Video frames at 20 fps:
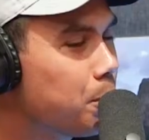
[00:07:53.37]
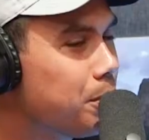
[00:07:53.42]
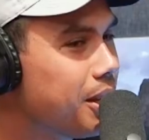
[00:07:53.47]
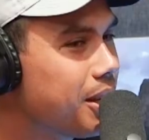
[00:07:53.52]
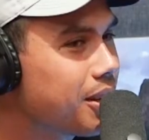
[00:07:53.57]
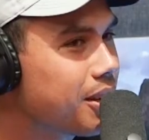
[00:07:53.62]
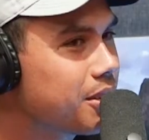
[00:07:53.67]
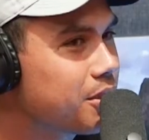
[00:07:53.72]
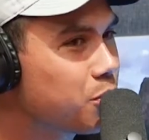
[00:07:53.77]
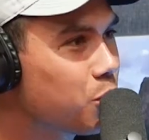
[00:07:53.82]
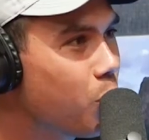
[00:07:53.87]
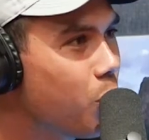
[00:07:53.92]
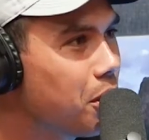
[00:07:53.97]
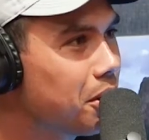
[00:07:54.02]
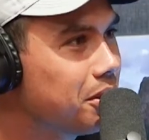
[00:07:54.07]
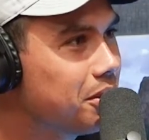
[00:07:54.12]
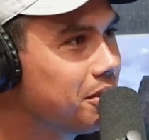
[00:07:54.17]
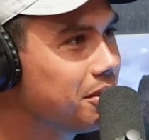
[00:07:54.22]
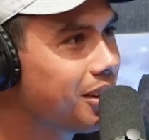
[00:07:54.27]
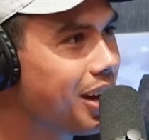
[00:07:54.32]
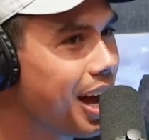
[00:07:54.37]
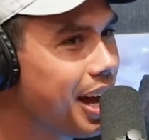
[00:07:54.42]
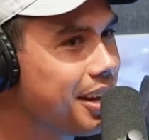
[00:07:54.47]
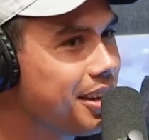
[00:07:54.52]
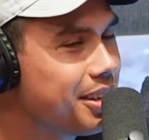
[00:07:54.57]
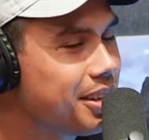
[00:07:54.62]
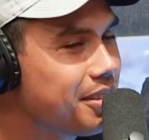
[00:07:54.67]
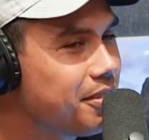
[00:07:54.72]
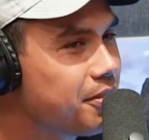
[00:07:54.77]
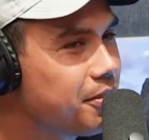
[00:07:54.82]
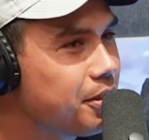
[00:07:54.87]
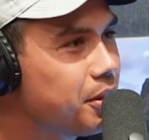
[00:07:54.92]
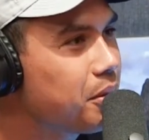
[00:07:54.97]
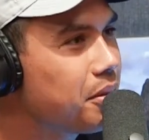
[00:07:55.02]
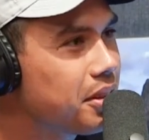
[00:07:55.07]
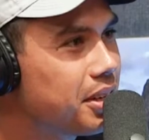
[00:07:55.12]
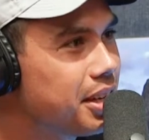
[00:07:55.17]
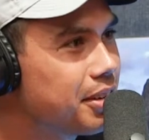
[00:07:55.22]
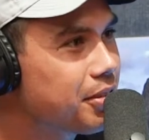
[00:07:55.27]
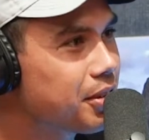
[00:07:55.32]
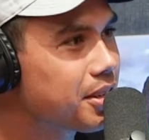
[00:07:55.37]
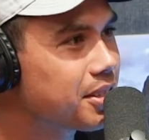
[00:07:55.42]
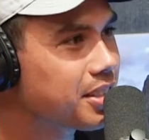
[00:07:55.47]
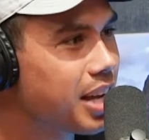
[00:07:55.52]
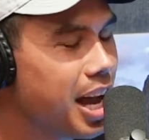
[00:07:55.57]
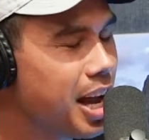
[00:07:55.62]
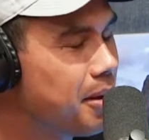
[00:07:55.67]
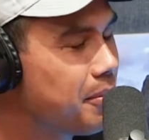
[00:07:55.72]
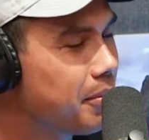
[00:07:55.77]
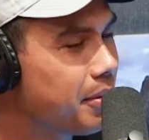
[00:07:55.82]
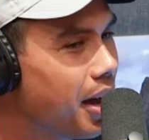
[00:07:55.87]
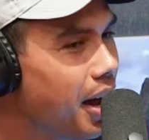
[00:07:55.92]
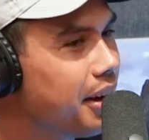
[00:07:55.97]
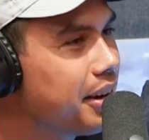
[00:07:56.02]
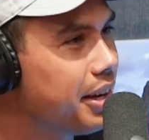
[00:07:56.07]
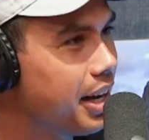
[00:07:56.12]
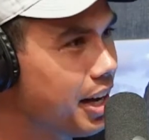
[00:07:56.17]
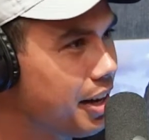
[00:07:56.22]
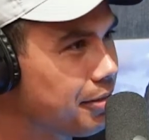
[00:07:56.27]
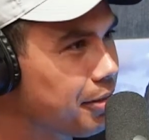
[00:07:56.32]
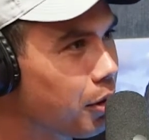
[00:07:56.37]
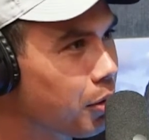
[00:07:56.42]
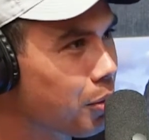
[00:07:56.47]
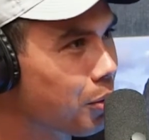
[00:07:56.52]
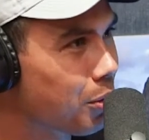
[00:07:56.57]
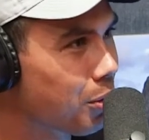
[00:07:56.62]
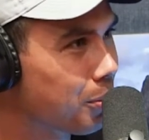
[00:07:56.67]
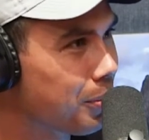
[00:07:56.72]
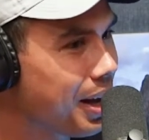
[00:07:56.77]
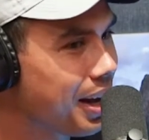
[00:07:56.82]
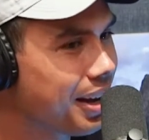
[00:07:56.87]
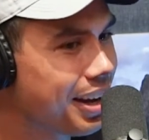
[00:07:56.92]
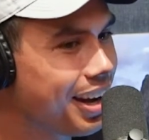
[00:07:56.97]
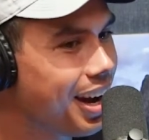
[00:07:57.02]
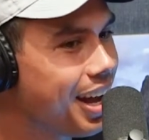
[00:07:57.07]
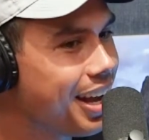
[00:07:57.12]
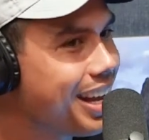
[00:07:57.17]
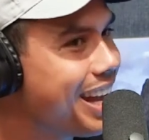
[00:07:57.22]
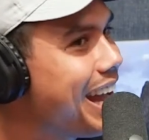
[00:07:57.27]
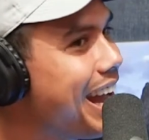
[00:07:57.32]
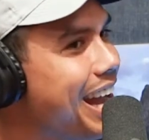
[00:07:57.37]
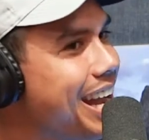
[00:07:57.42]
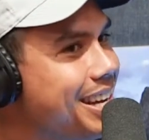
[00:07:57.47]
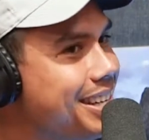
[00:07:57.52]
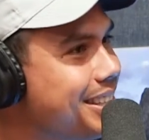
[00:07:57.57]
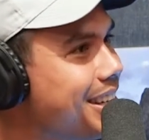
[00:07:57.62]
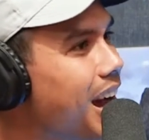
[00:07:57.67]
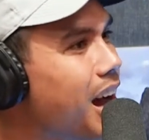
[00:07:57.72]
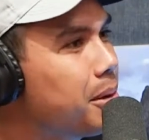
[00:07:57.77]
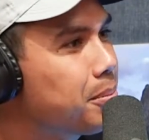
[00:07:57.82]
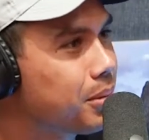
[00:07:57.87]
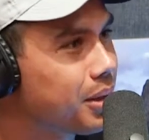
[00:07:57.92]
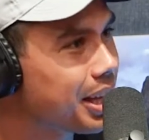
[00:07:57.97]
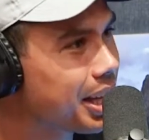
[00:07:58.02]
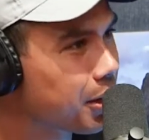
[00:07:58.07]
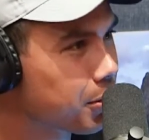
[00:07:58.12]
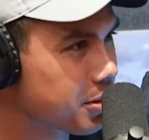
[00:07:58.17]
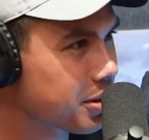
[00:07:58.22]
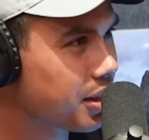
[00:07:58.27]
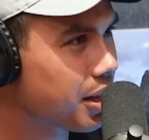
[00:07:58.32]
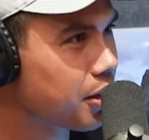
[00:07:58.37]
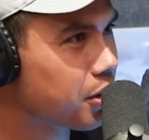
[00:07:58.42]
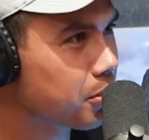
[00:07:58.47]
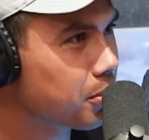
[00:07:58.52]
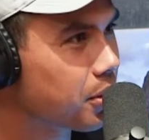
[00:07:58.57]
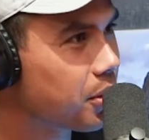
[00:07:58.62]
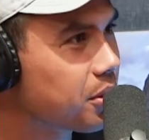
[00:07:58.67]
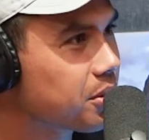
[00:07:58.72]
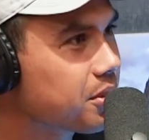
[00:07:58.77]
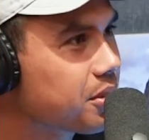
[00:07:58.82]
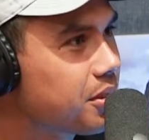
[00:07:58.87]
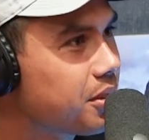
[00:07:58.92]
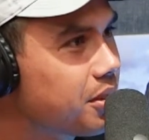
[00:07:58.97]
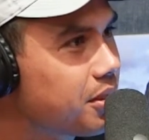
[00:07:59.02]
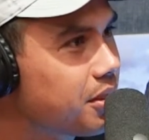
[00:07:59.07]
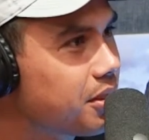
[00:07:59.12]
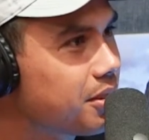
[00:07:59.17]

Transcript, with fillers: because one, I can feel the difference. I am not an N F L quarterback, and I hate not playing with leather balls. Yeah.